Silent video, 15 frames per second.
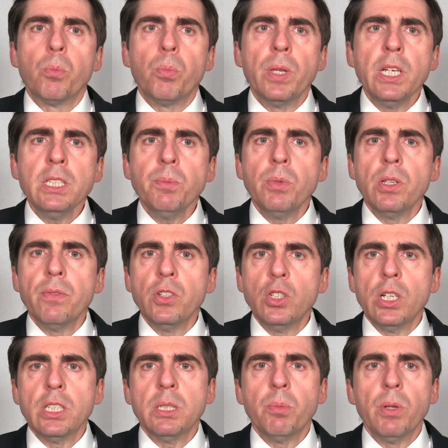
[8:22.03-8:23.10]
Placement of
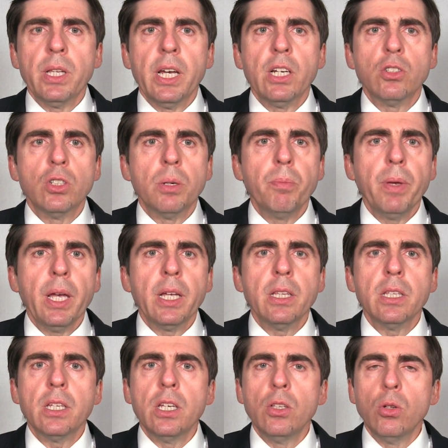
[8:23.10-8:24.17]
adjustable gastric
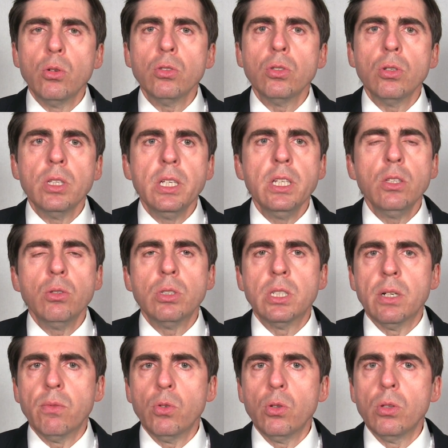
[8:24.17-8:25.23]
band can also lead to
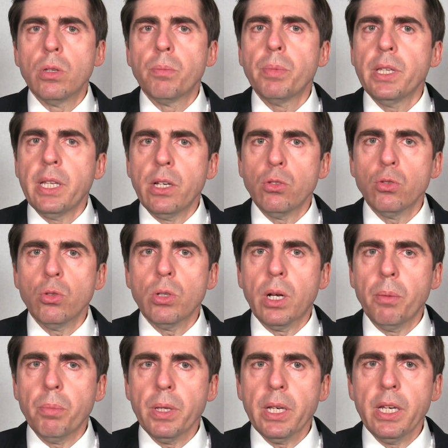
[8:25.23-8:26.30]
several potential
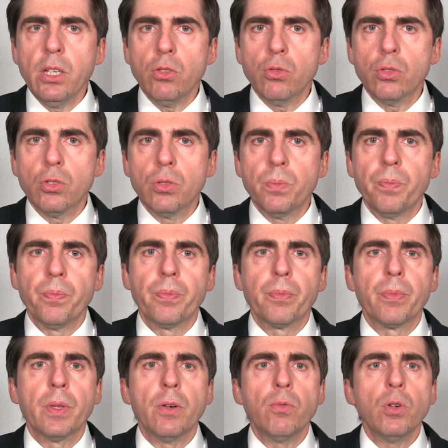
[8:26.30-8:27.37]
complications.
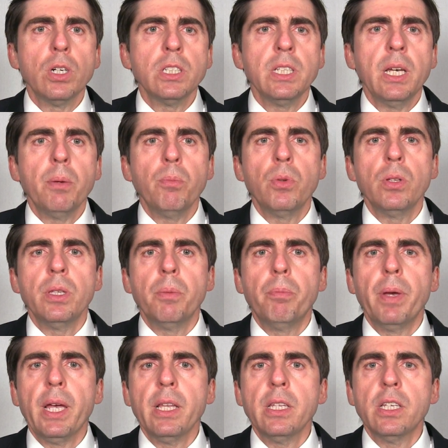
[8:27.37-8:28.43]
For example, the
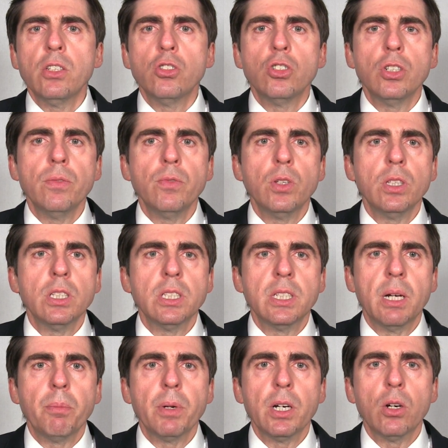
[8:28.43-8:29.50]
band can shift on the
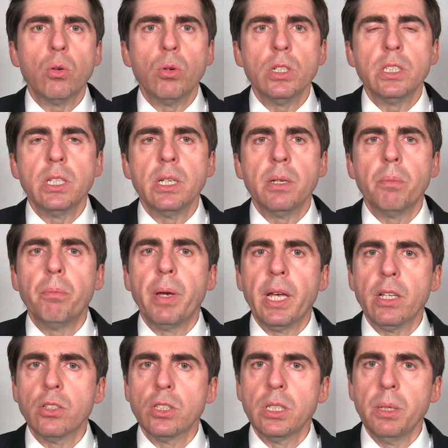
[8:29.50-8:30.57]
stomach, causing
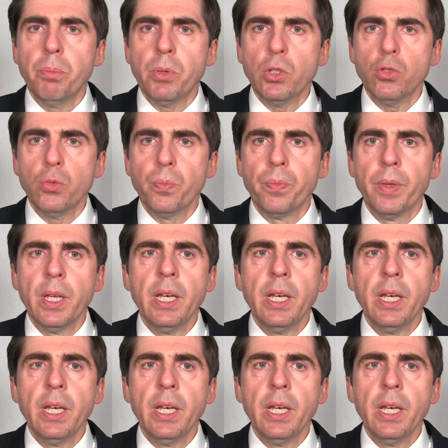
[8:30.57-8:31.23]
band slippage.